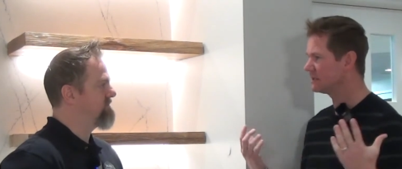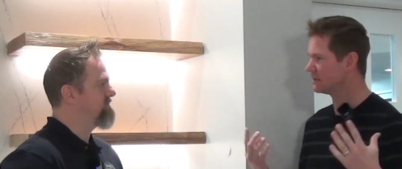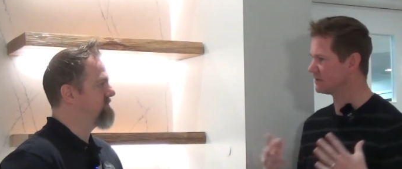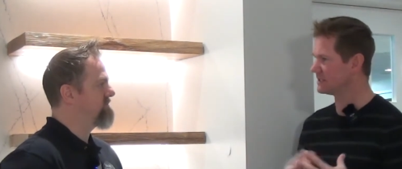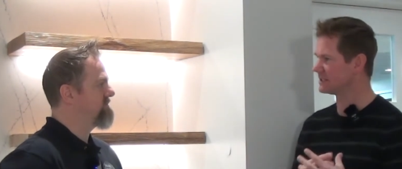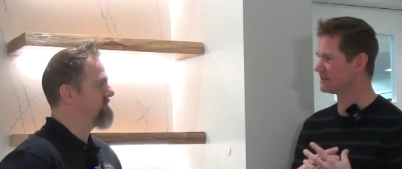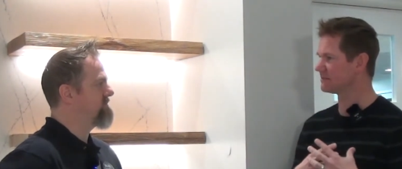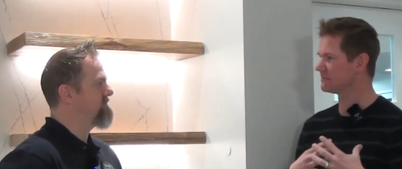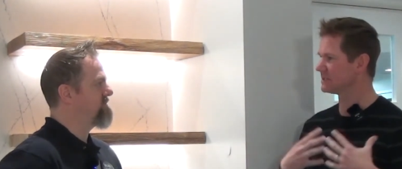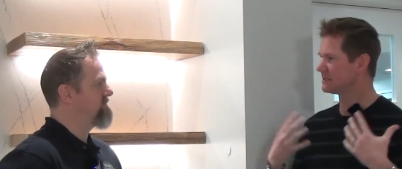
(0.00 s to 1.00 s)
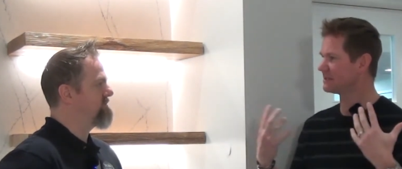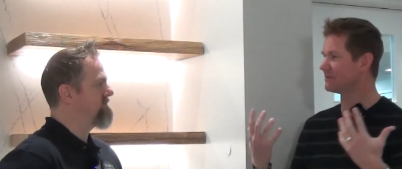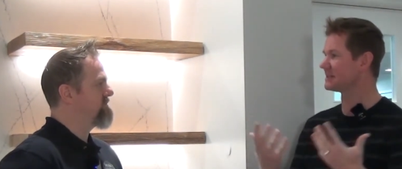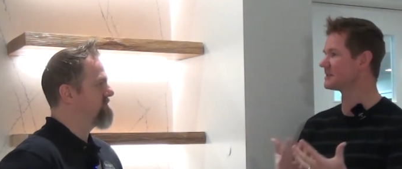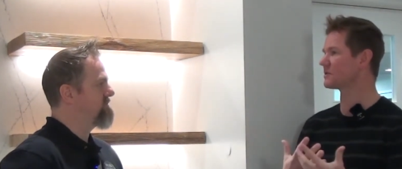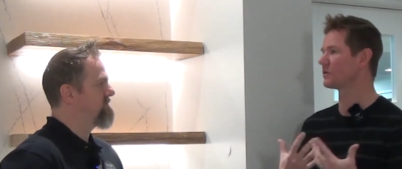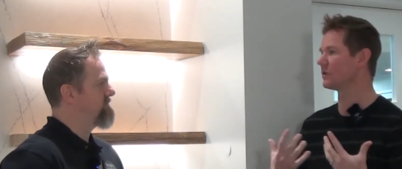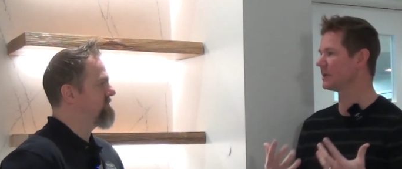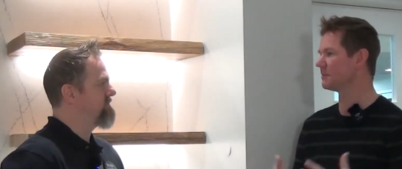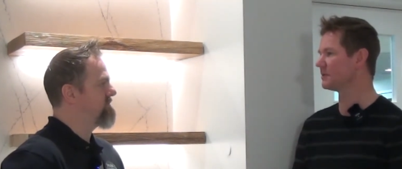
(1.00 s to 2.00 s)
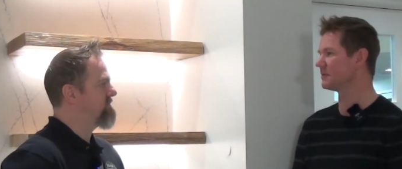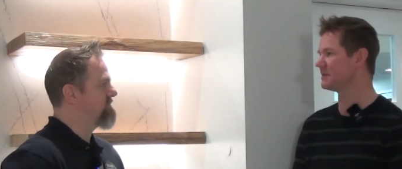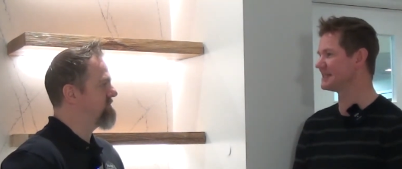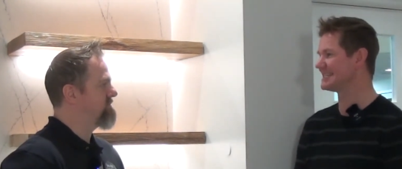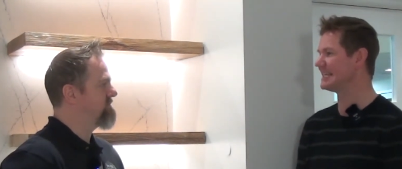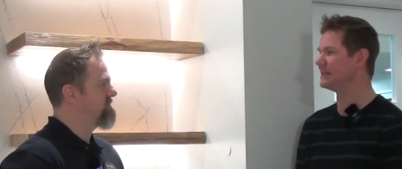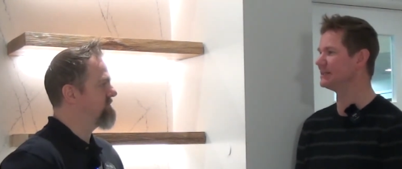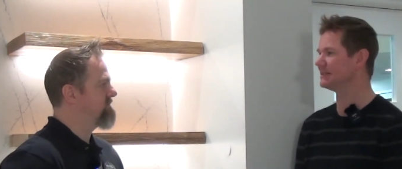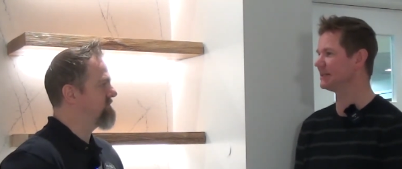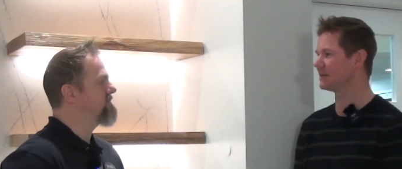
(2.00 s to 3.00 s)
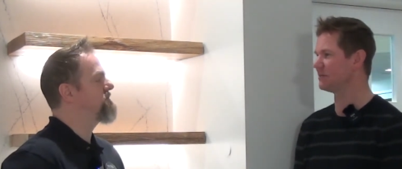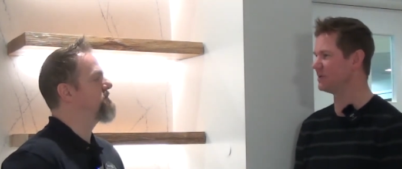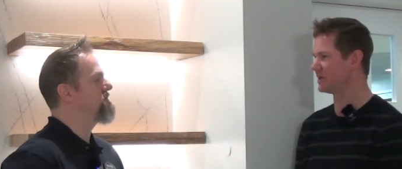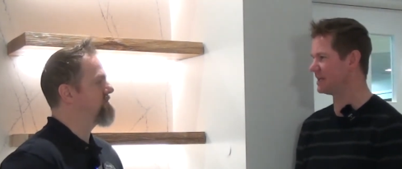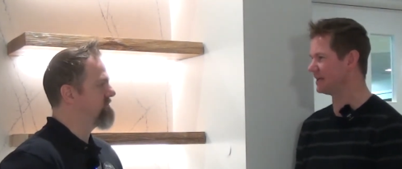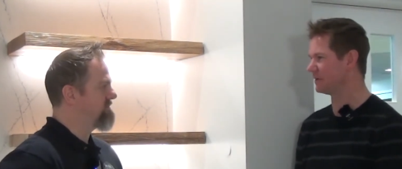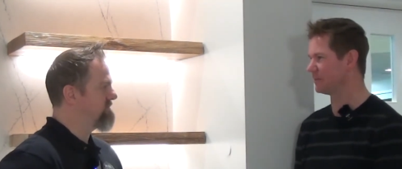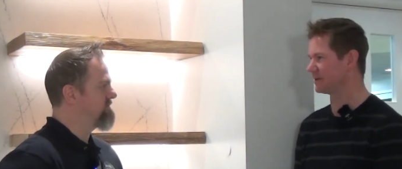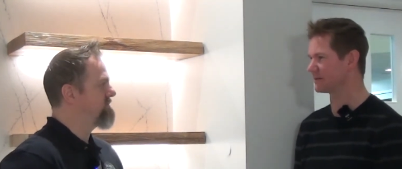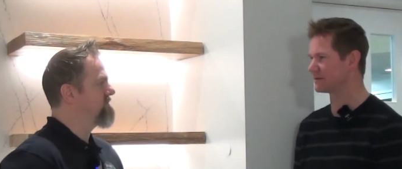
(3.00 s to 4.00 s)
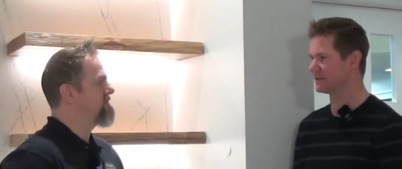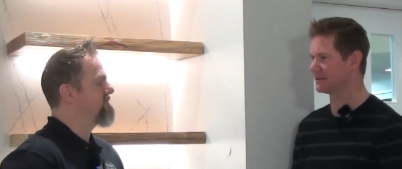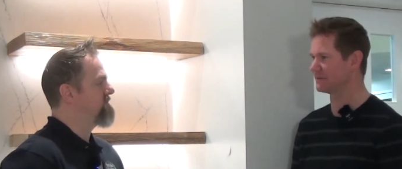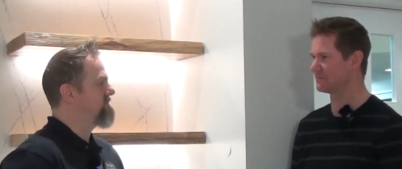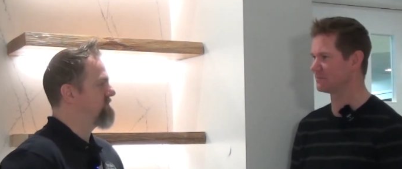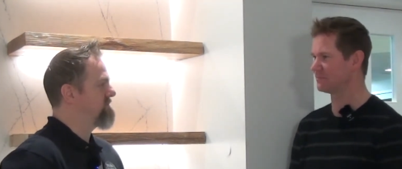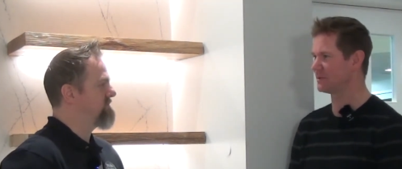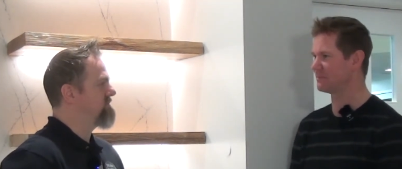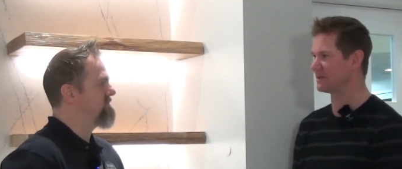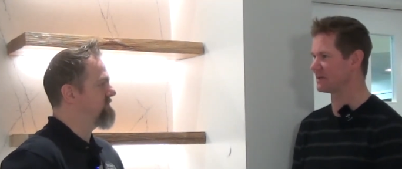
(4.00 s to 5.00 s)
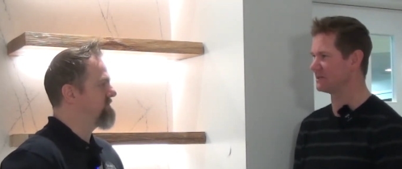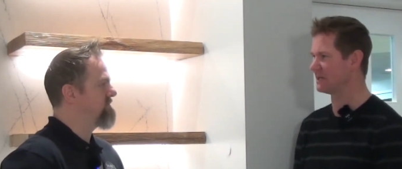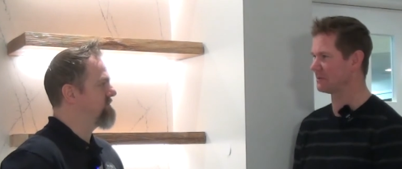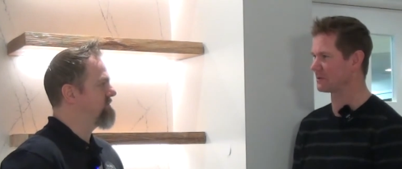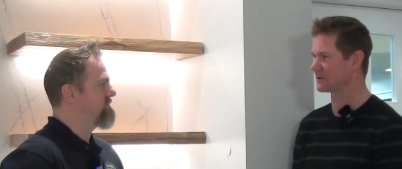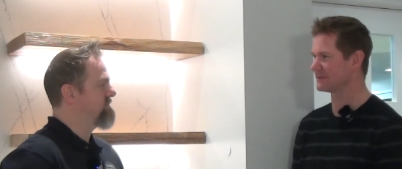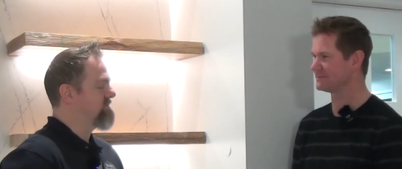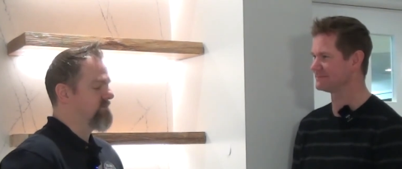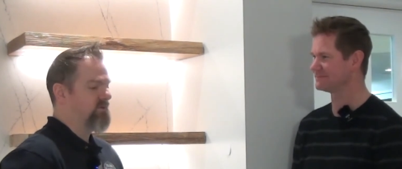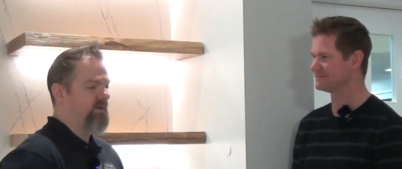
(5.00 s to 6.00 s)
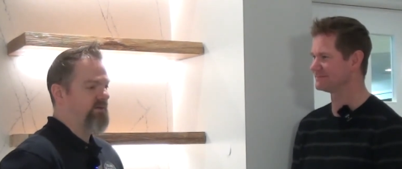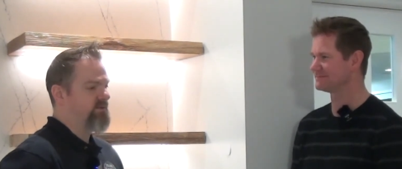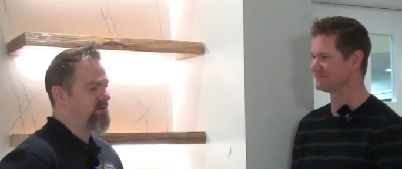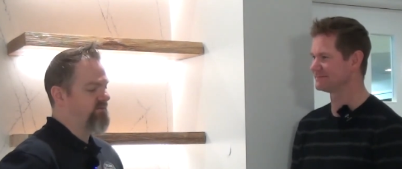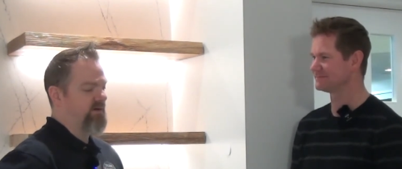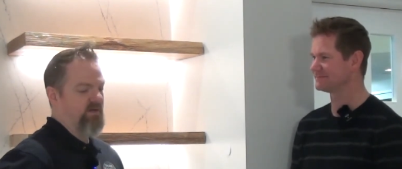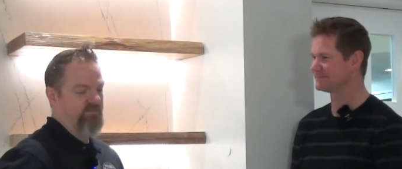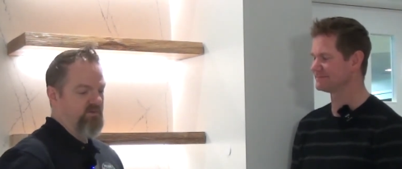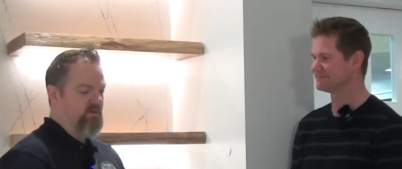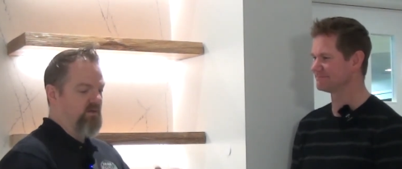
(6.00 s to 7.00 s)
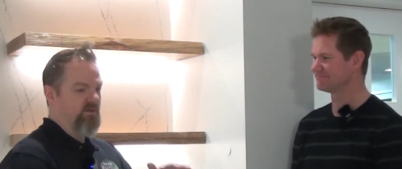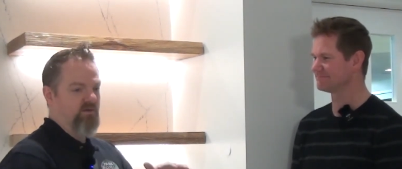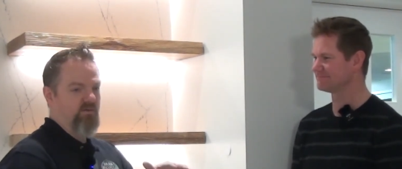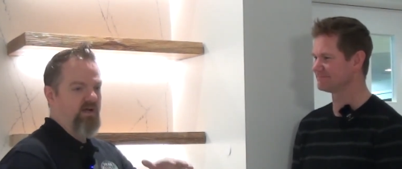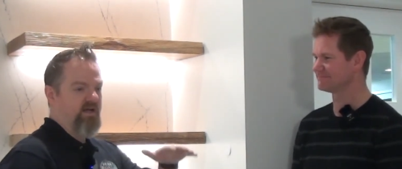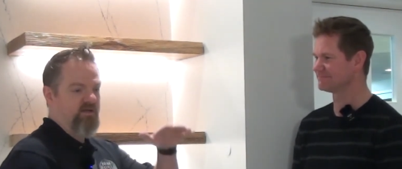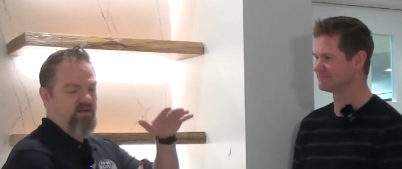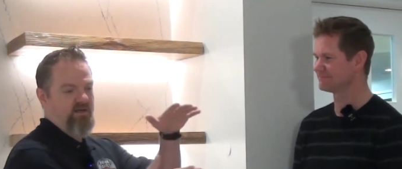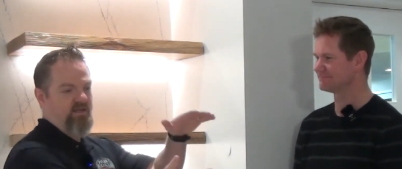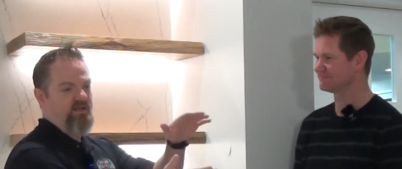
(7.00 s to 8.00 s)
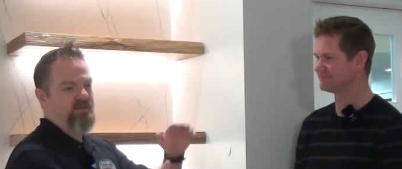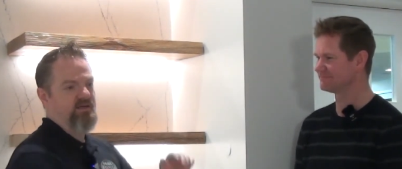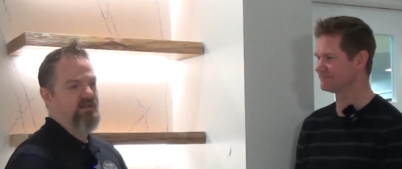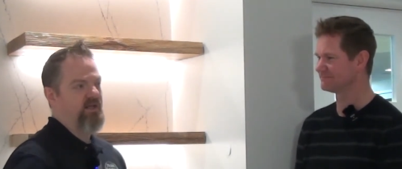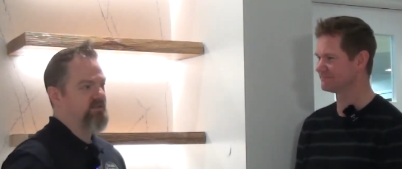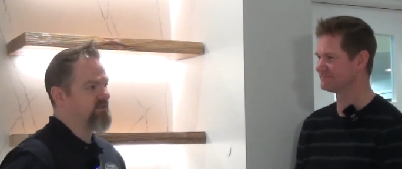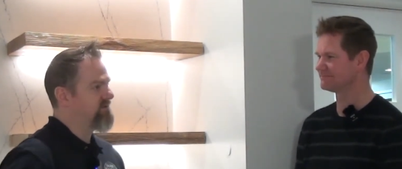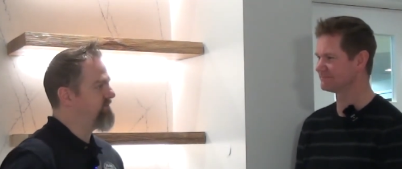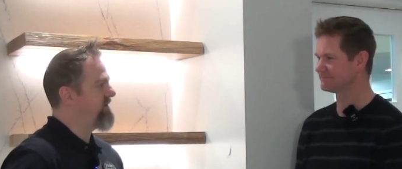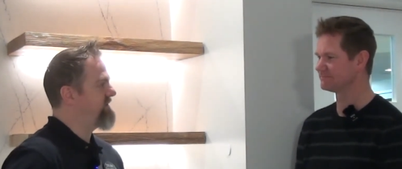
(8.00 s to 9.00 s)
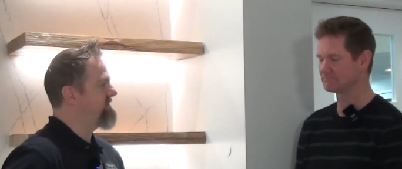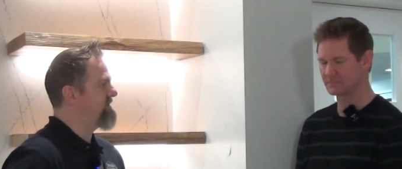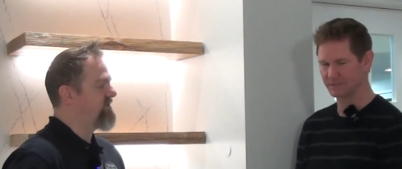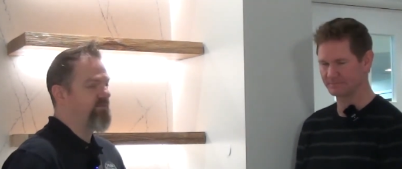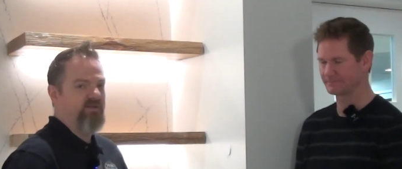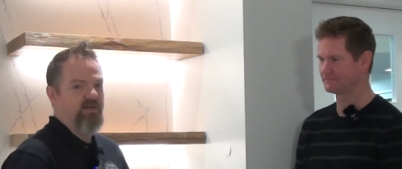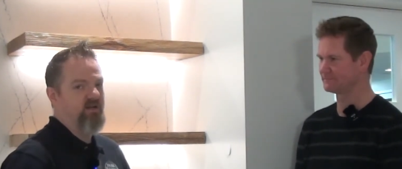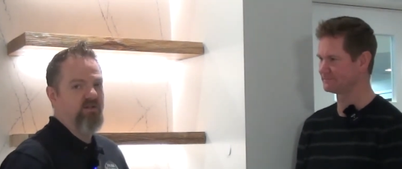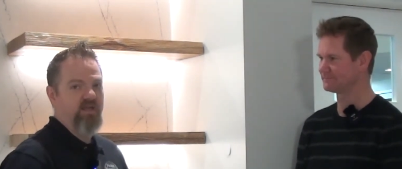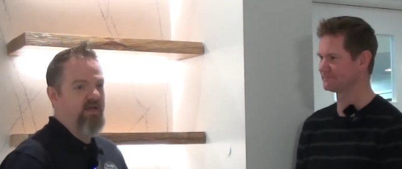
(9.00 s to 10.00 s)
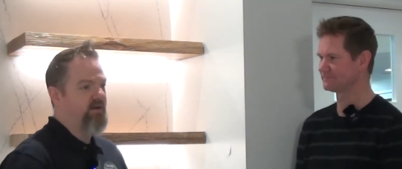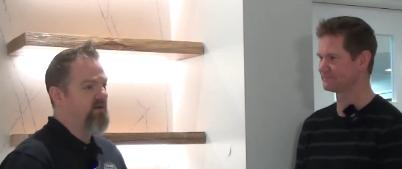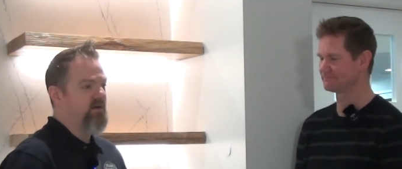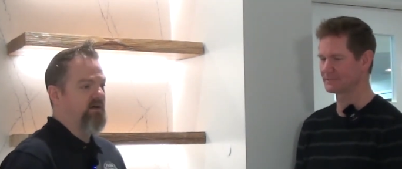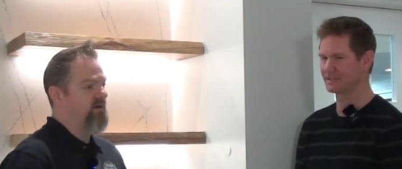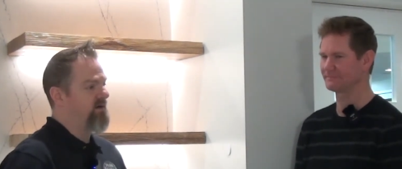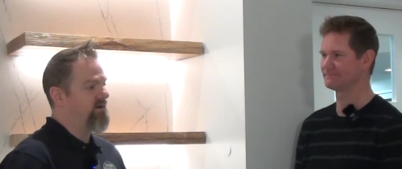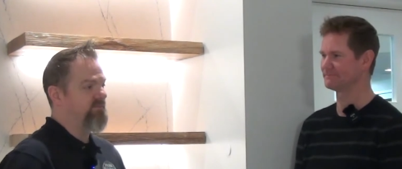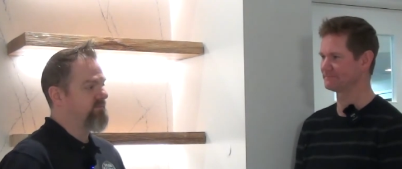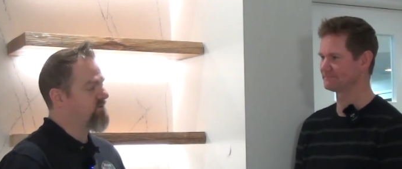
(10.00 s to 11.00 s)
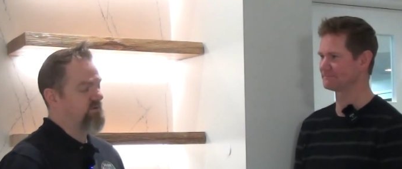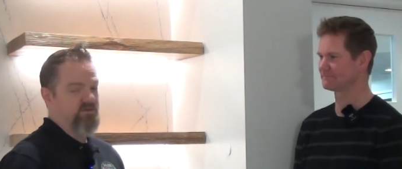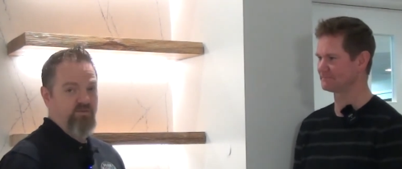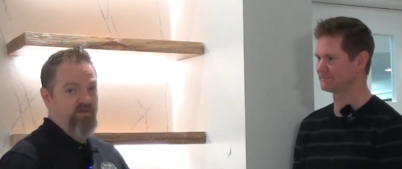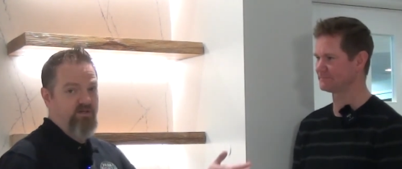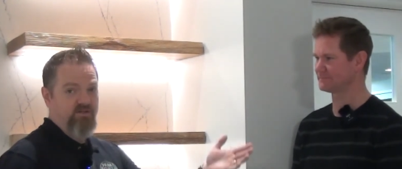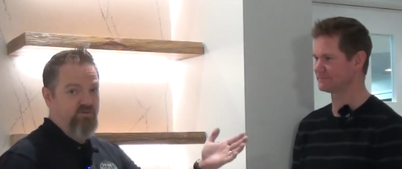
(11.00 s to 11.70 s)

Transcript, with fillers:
Speaker 1: Uh, these devices are all able to be seen and communicated with uh, by being on the network.
Speaker 2: Great, and so you've got a, a little rack hidden in a closet someplace that nobody's got to look at. Um, of course, the one here is